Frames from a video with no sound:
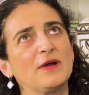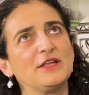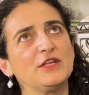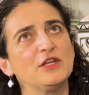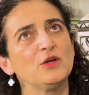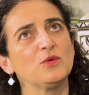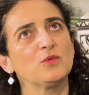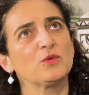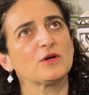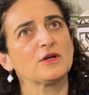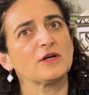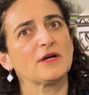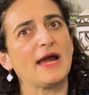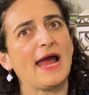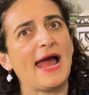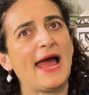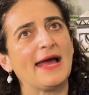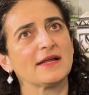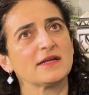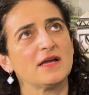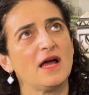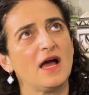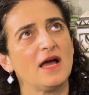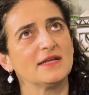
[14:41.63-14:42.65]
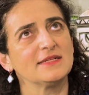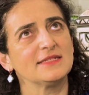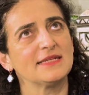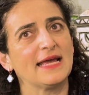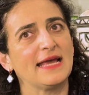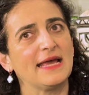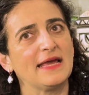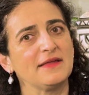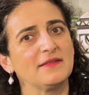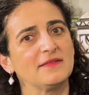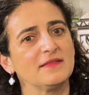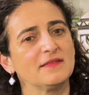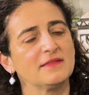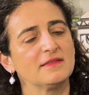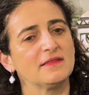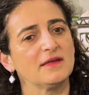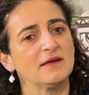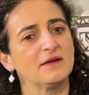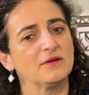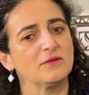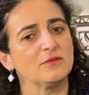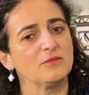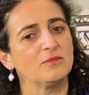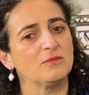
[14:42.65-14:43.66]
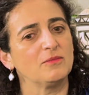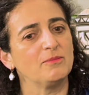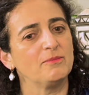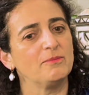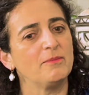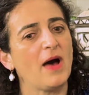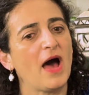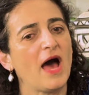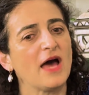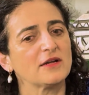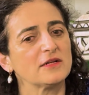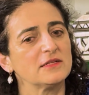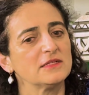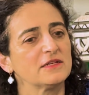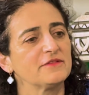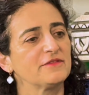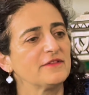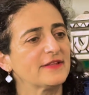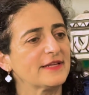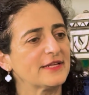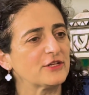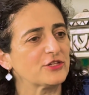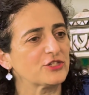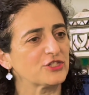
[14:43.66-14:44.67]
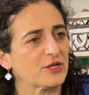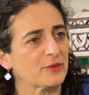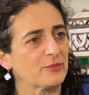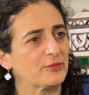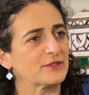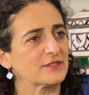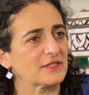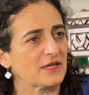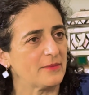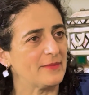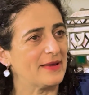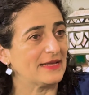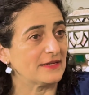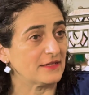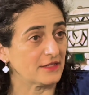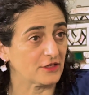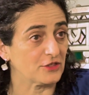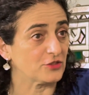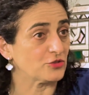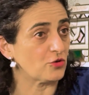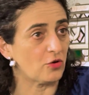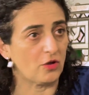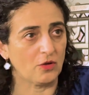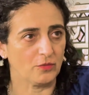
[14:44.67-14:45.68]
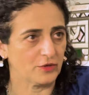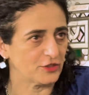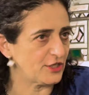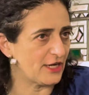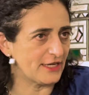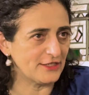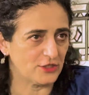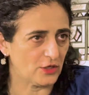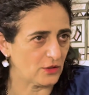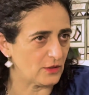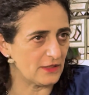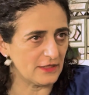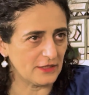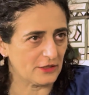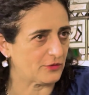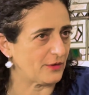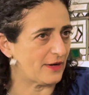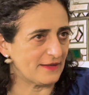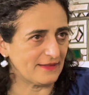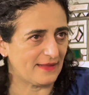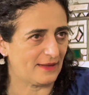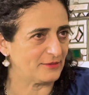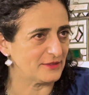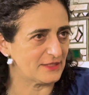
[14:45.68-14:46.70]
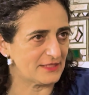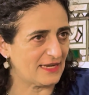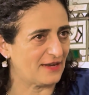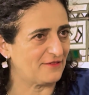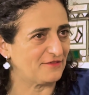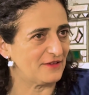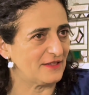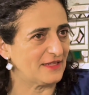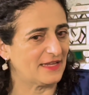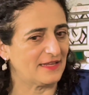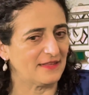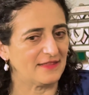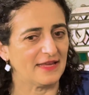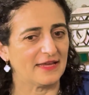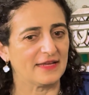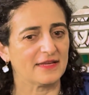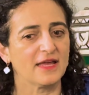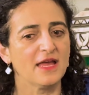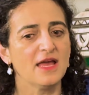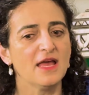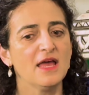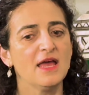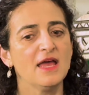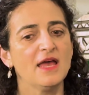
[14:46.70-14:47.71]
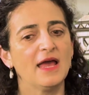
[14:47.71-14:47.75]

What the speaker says: When you were at Condé, the model of leadership was command and control, which I totally agree. That was definitely a thing.